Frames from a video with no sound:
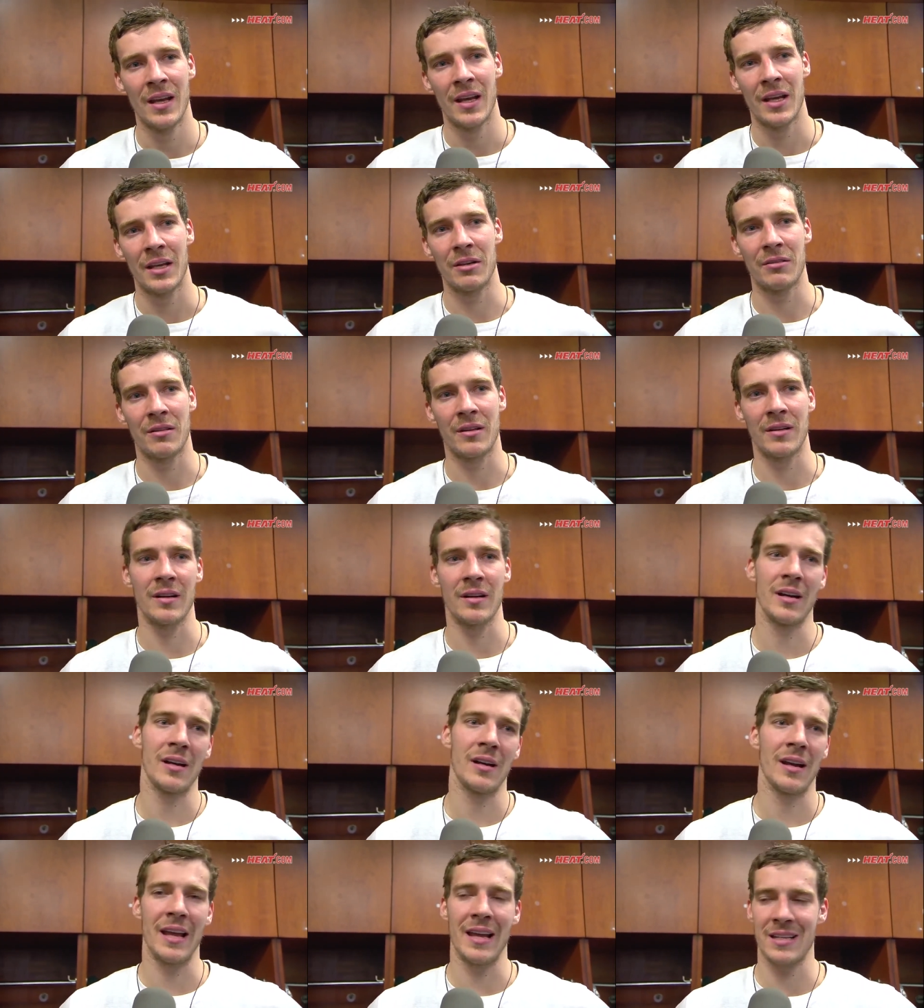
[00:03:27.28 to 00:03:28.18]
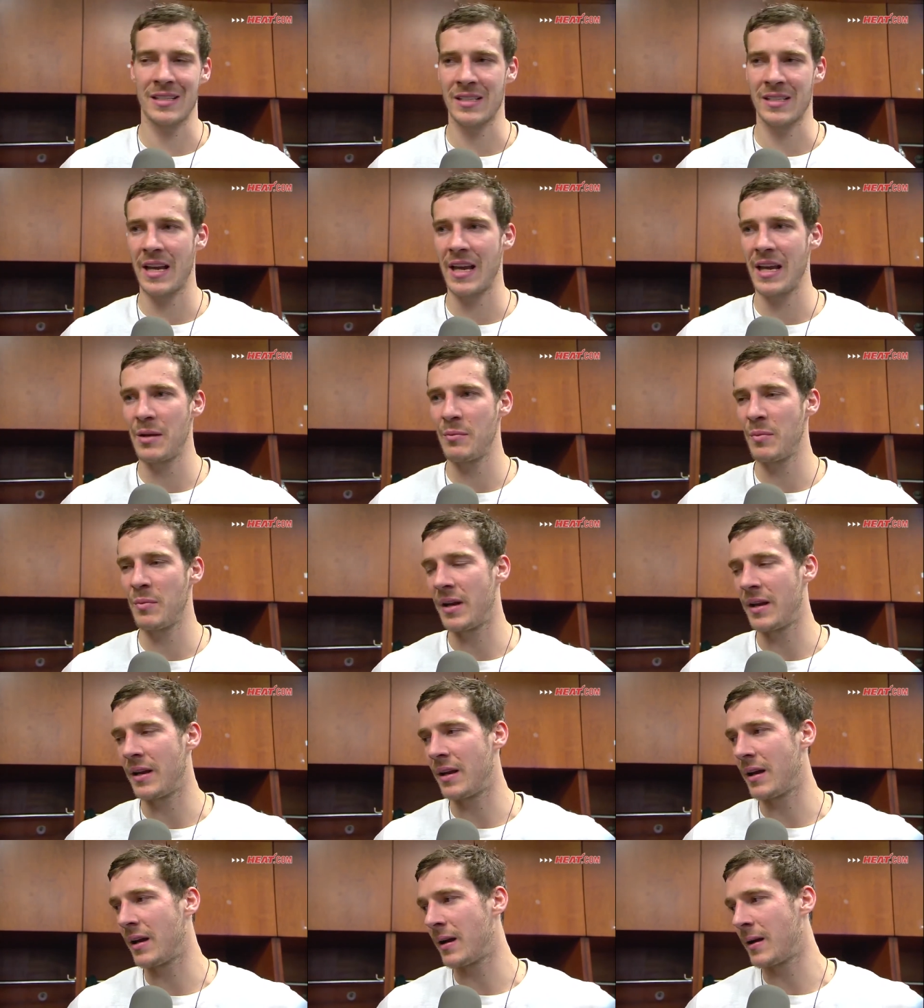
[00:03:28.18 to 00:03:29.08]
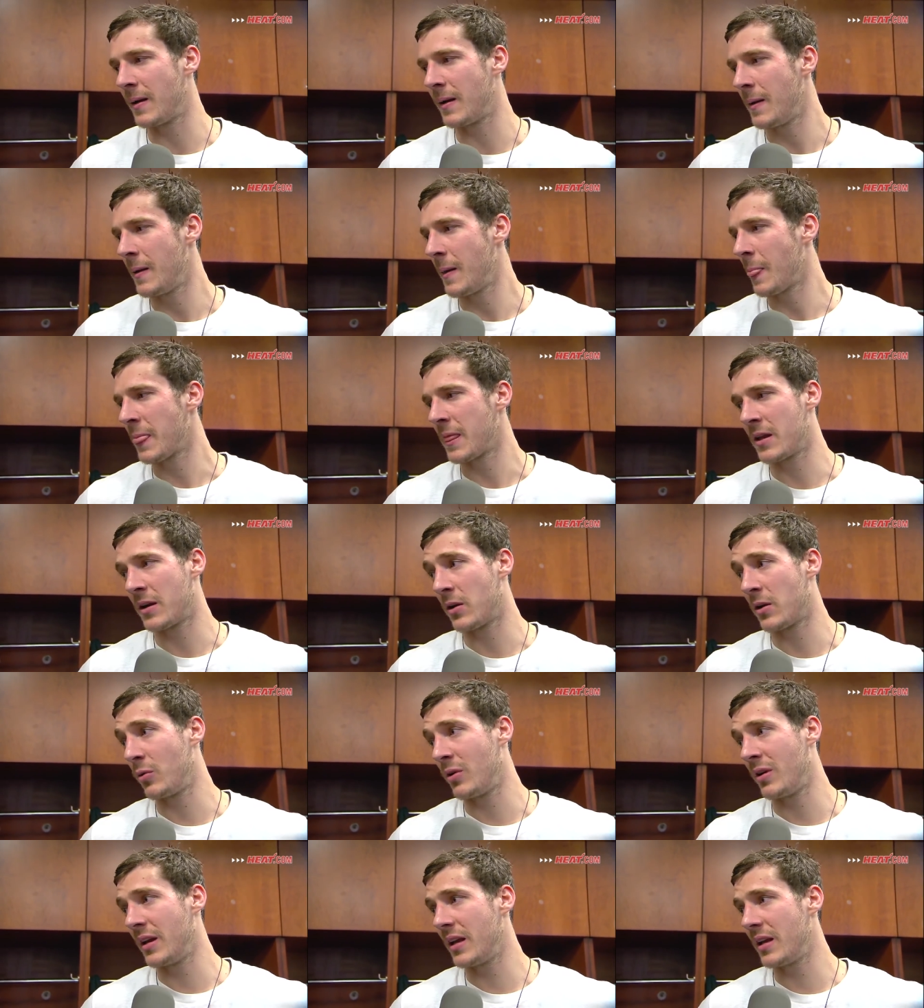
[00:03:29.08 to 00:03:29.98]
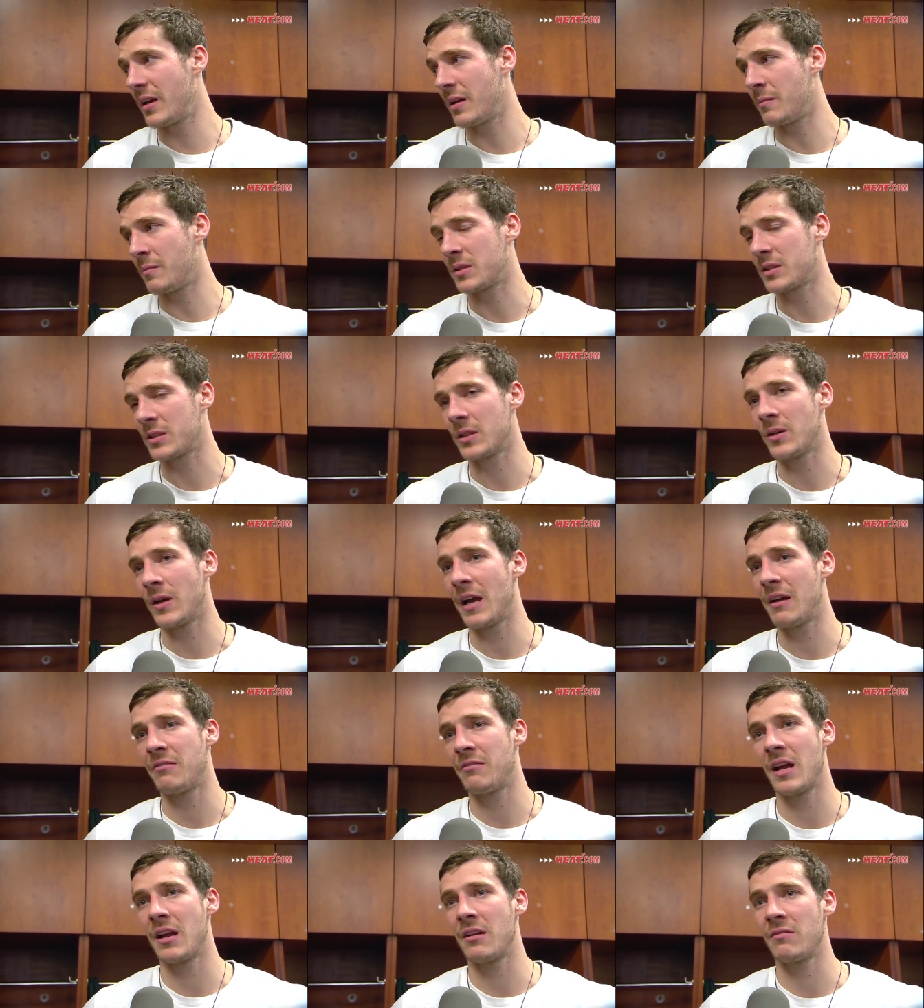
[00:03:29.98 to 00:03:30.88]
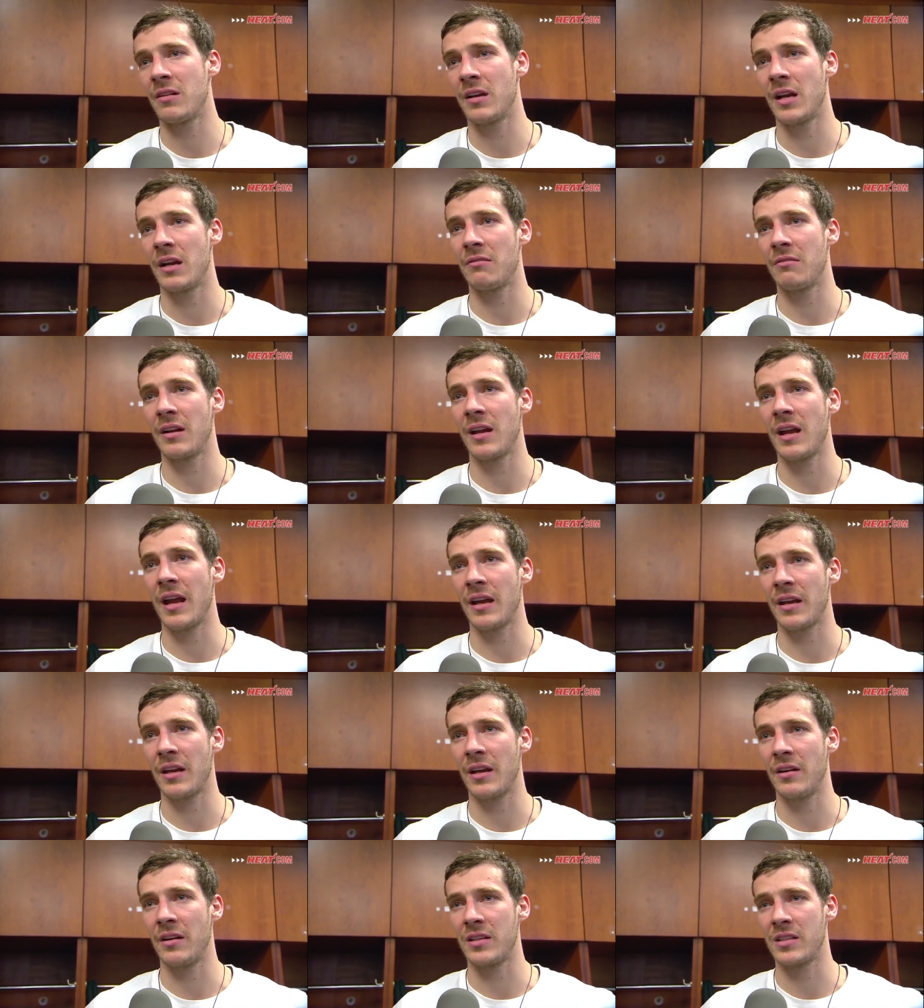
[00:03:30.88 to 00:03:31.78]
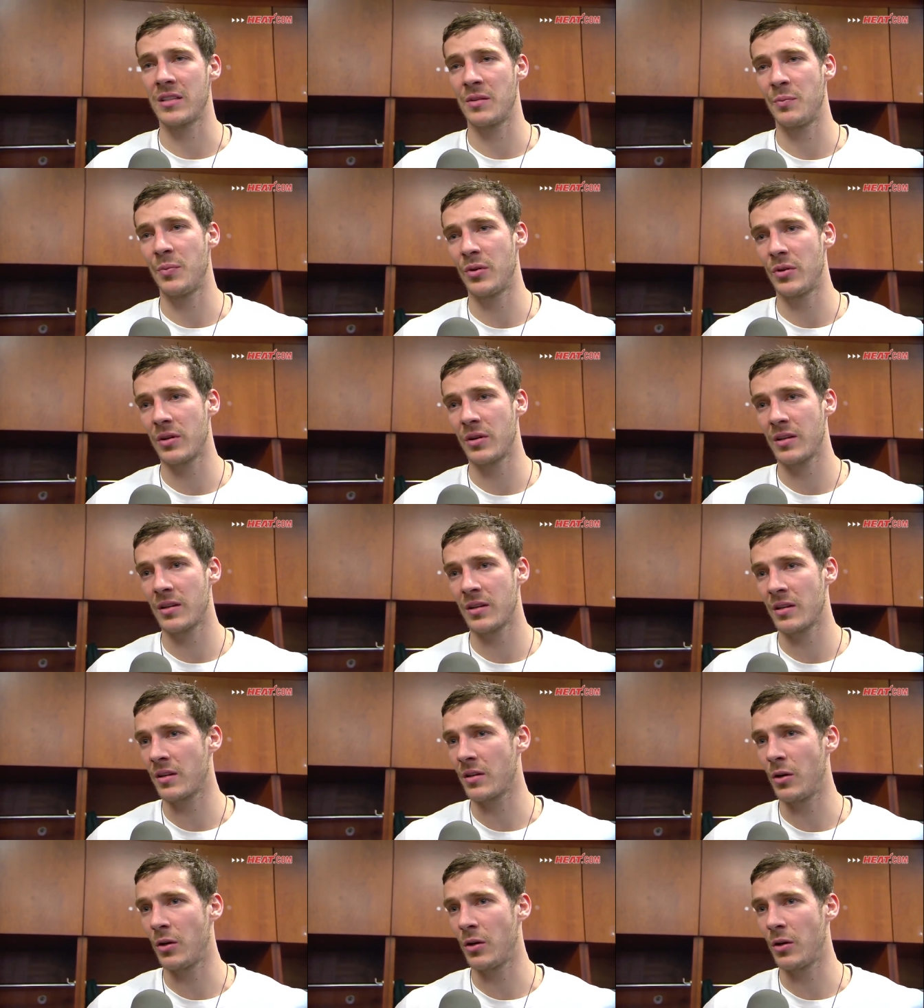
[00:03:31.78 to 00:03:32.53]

even uh, last game, and uh, you know, we need him. So every every every guy here is important.